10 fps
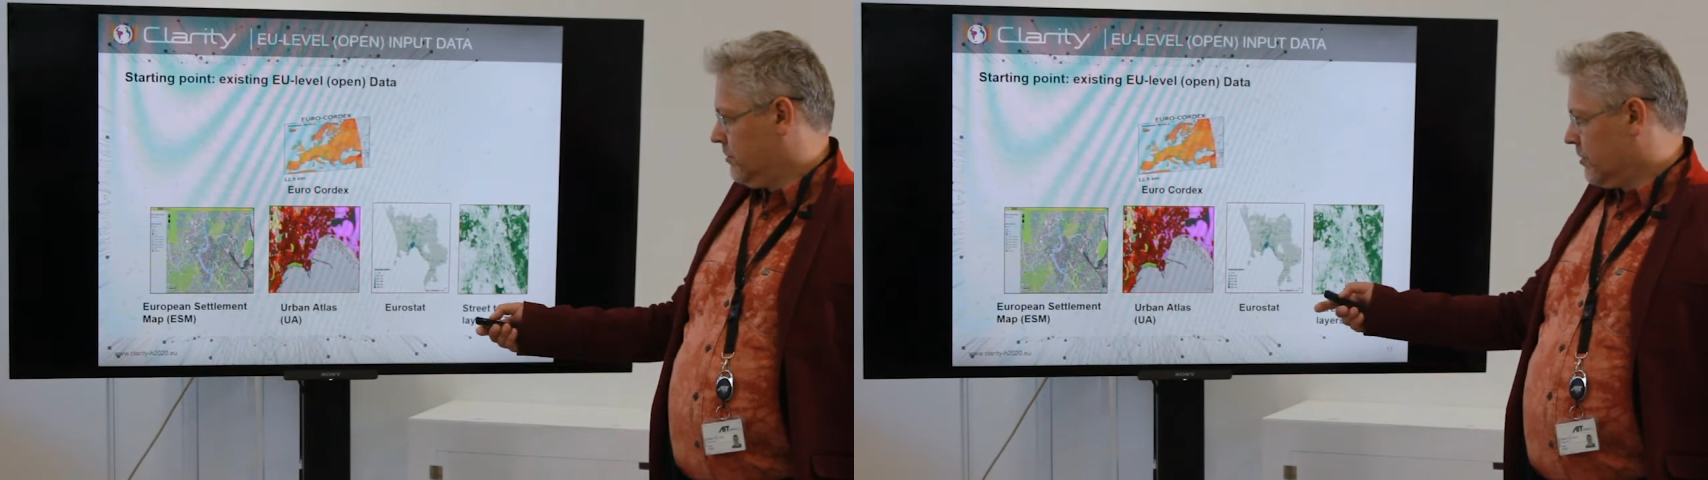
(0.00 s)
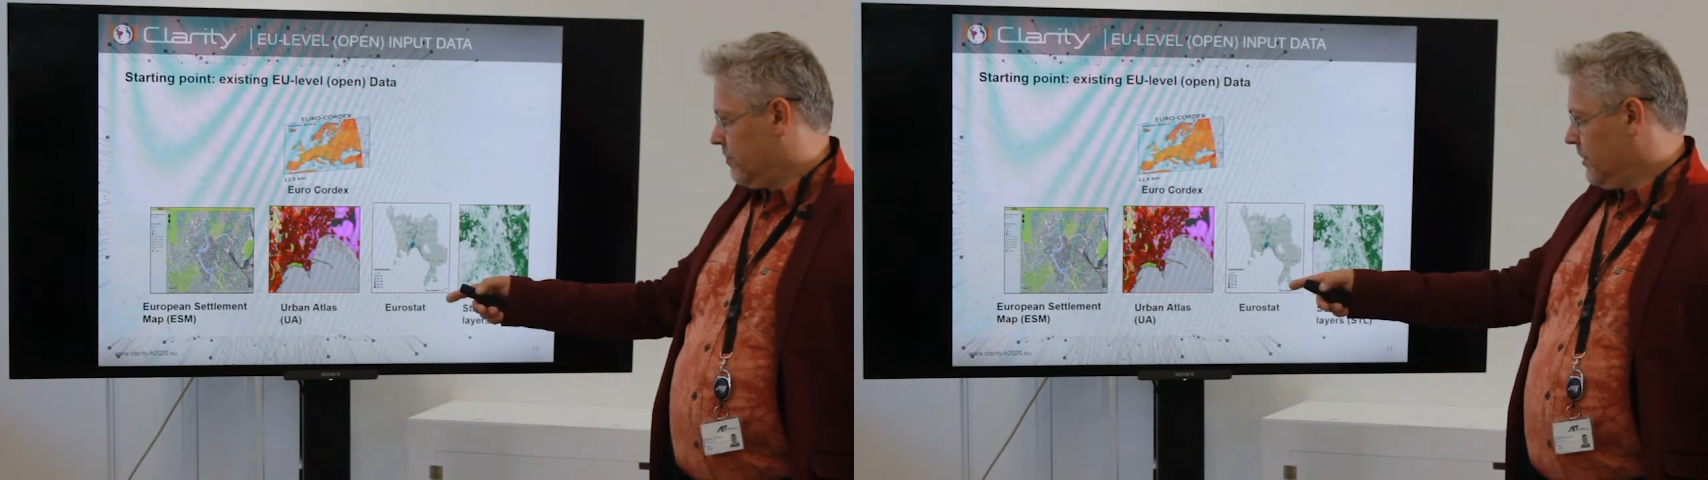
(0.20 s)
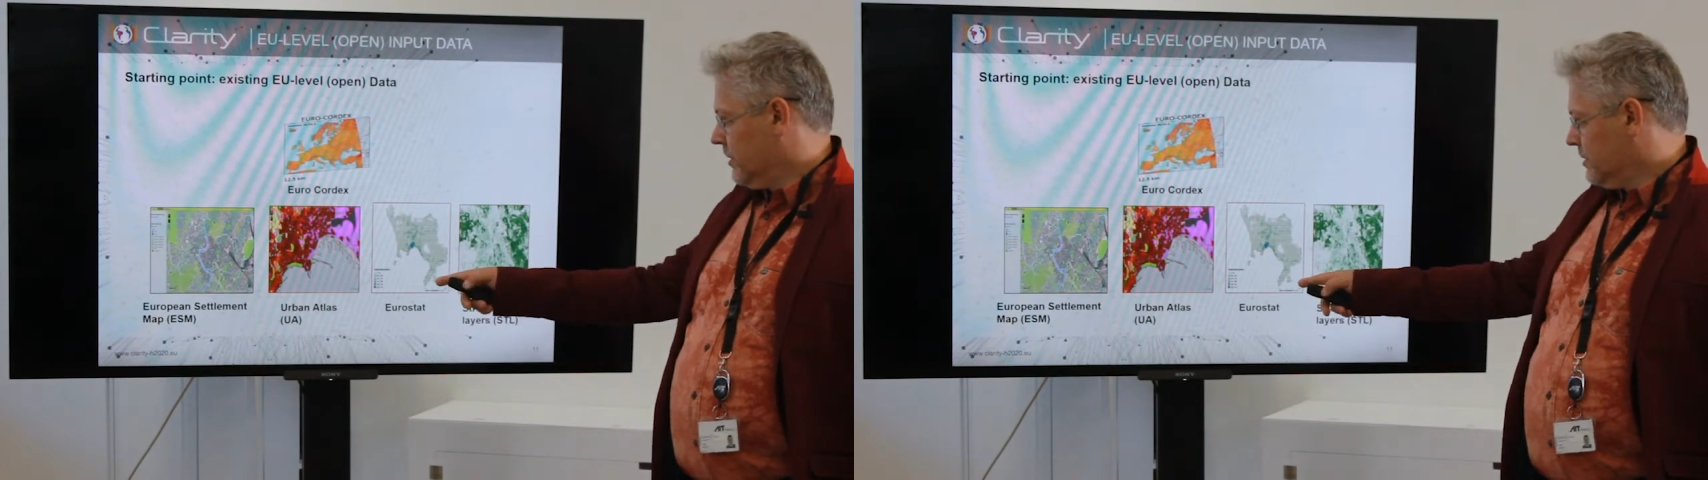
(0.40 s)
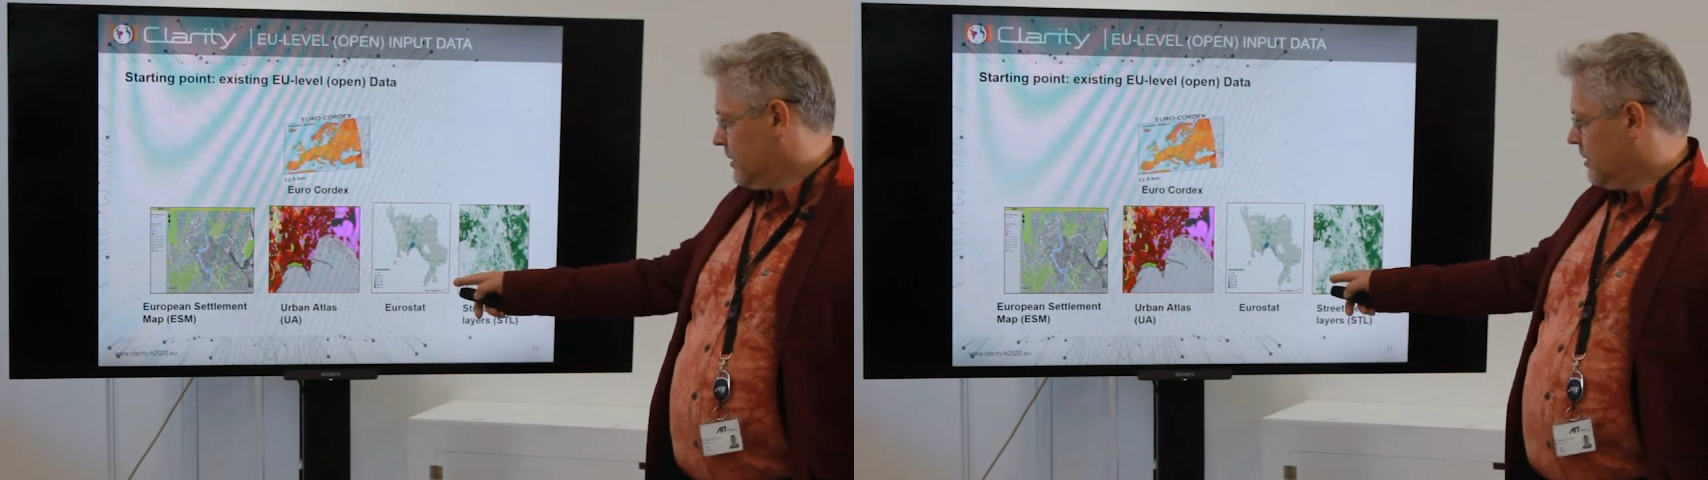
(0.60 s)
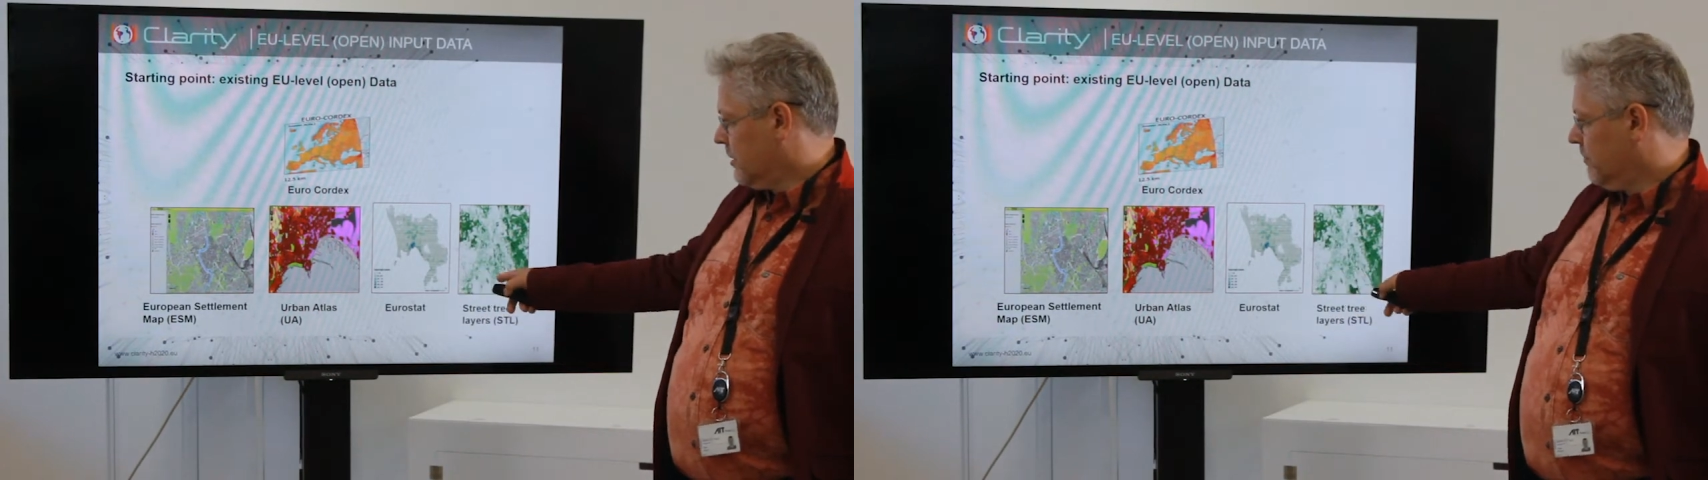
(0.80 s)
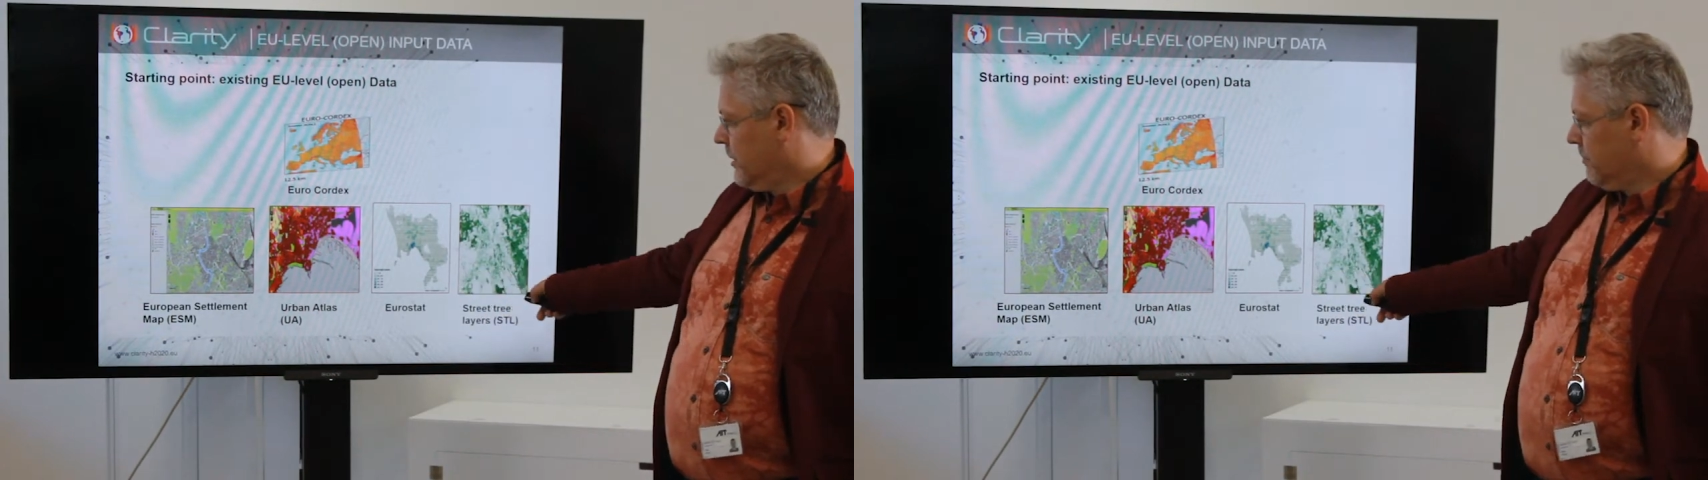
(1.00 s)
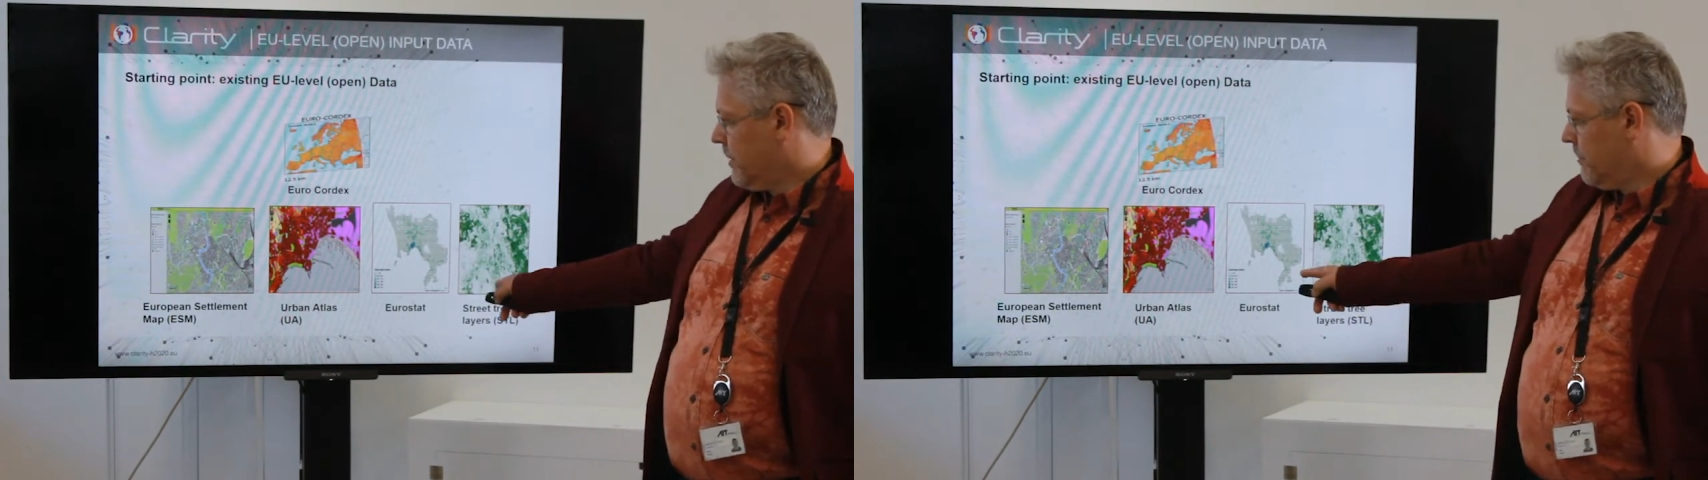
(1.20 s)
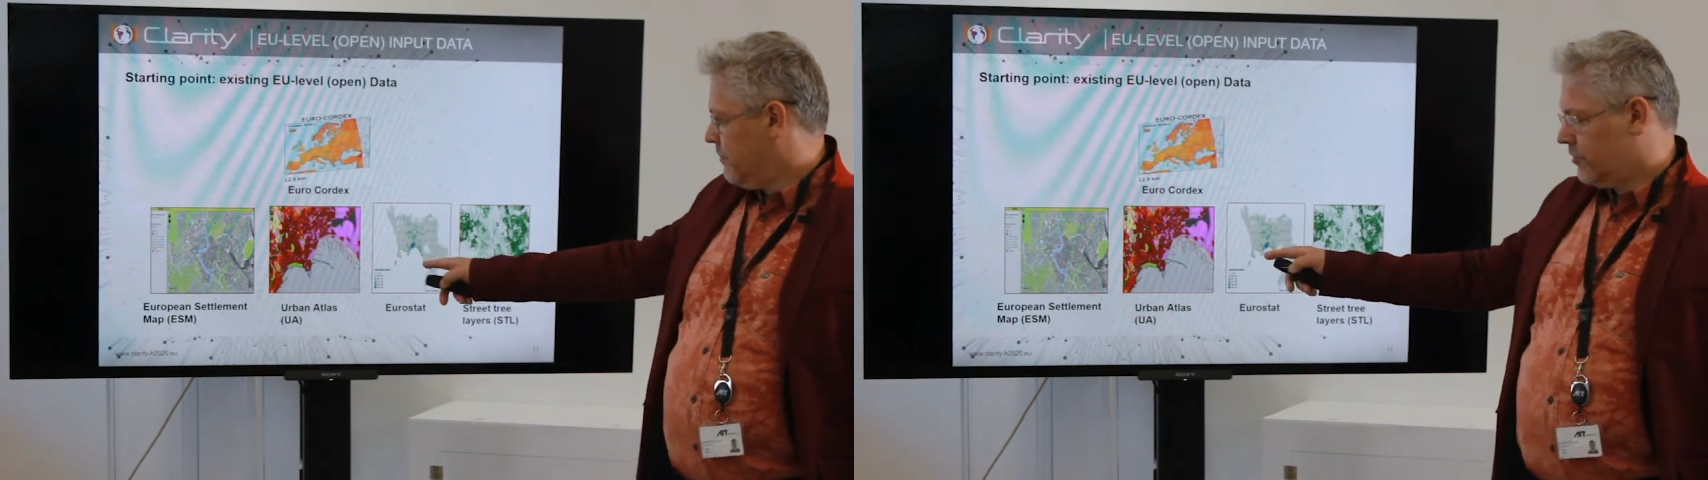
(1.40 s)
European settlement
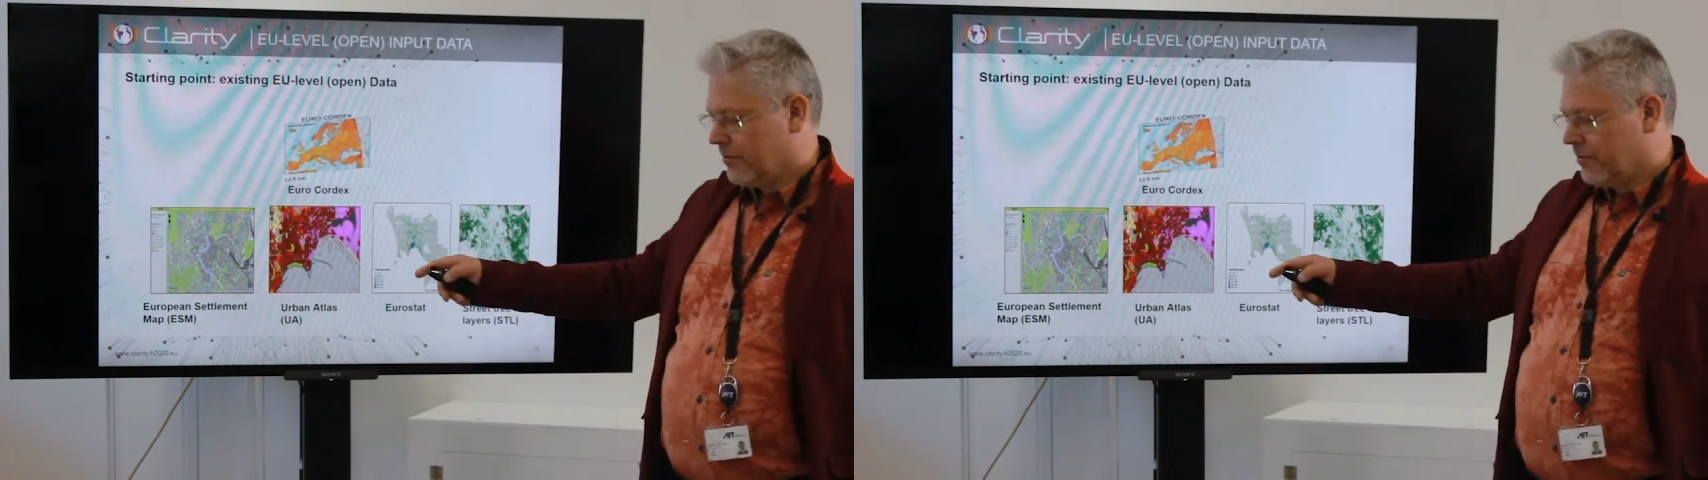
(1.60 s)
map,